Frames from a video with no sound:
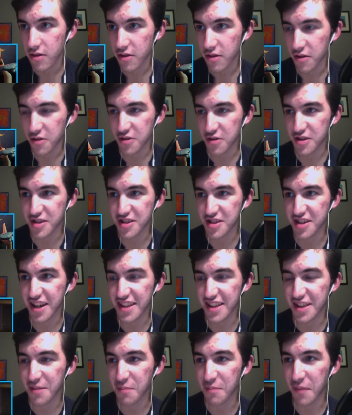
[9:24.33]
Oh, he's
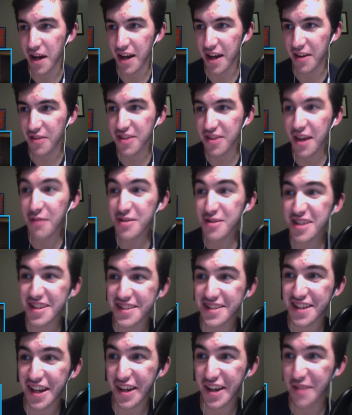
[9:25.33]
got the model. That was a
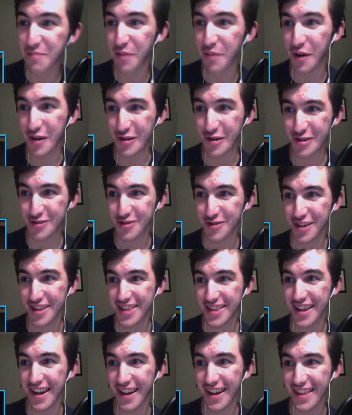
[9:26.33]
T-pose right
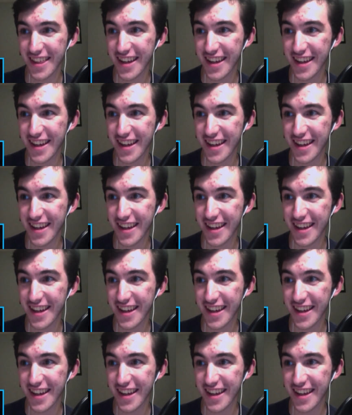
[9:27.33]
there.